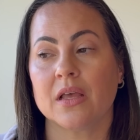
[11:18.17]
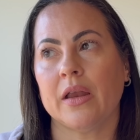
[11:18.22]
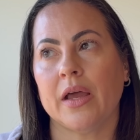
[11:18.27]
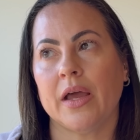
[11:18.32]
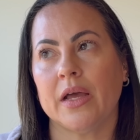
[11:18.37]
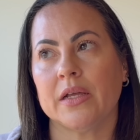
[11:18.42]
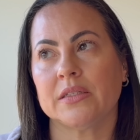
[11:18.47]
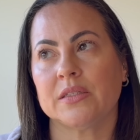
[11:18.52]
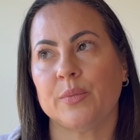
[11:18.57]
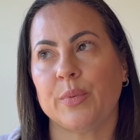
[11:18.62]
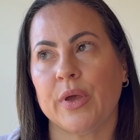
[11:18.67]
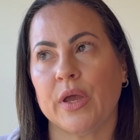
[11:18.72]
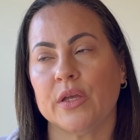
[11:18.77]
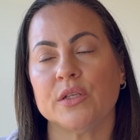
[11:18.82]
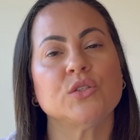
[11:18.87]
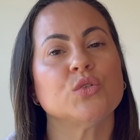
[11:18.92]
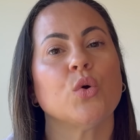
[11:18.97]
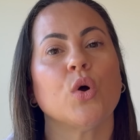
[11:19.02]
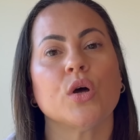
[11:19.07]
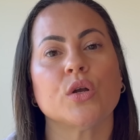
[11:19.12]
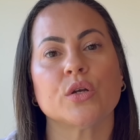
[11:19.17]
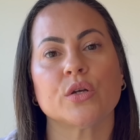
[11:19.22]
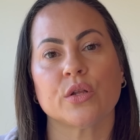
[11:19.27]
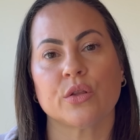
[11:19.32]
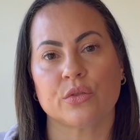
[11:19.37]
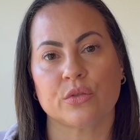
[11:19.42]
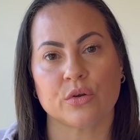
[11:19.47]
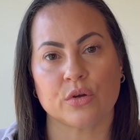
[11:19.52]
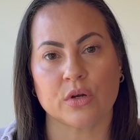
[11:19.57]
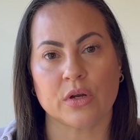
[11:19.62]
I had to pay
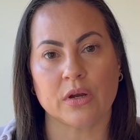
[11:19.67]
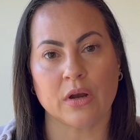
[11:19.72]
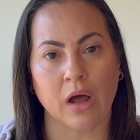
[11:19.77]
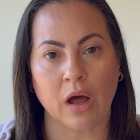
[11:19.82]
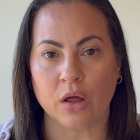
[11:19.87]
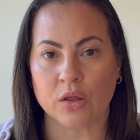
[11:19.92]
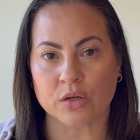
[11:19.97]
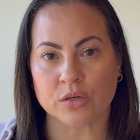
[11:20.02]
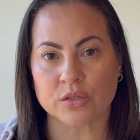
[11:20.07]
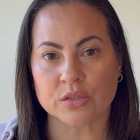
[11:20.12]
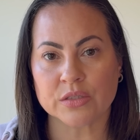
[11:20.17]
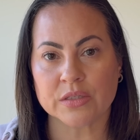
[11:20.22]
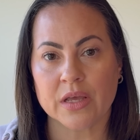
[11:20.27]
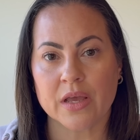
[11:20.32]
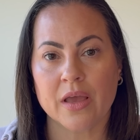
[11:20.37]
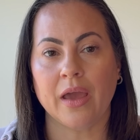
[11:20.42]
$230,